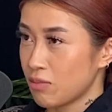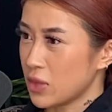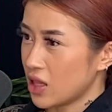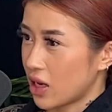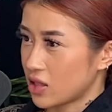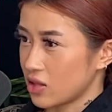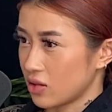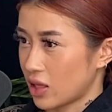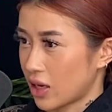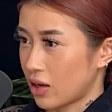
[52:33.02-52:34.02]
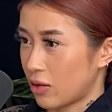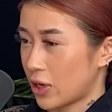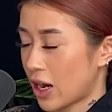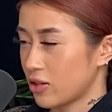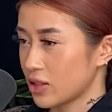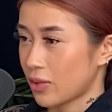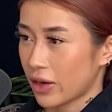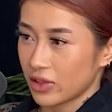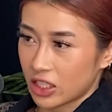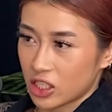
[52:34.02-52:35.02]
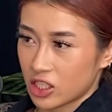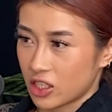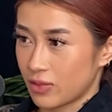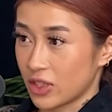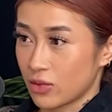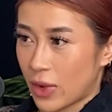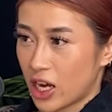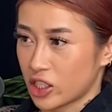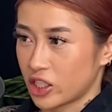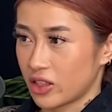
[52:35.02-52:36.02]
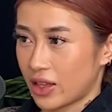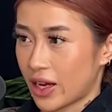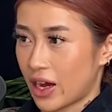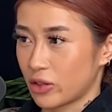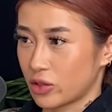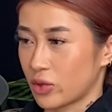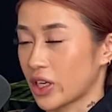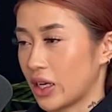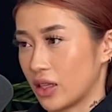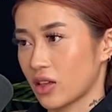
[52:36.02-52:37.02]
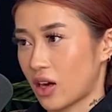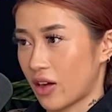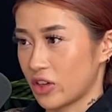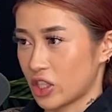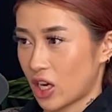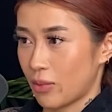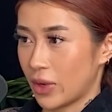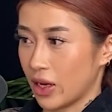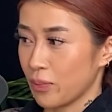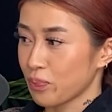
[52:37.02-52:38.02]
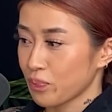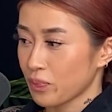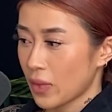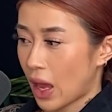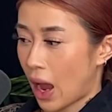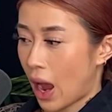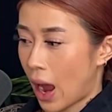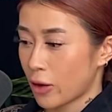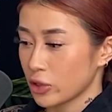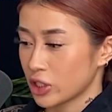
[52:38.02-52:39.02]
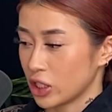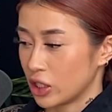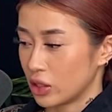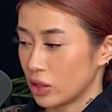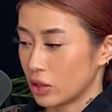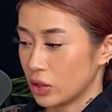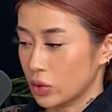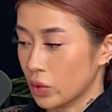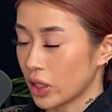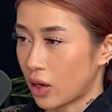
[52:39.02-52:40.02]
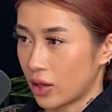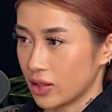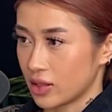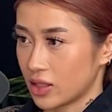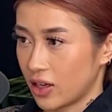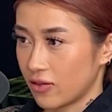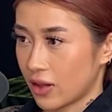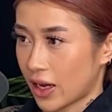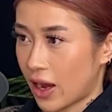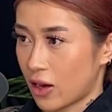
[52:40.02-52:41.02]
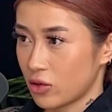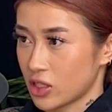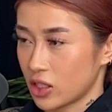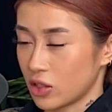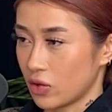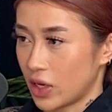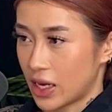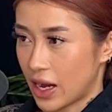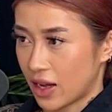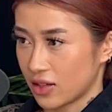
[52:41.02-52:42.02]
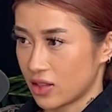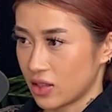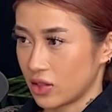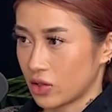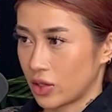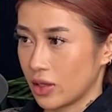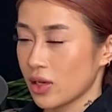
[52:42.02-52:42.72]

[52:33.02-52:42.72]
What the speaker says: been that too. Like when I was in my relationship this past year, like I was working at the coffee shop, but I wasn't doing all the stuff. Like I wasn't doing dances or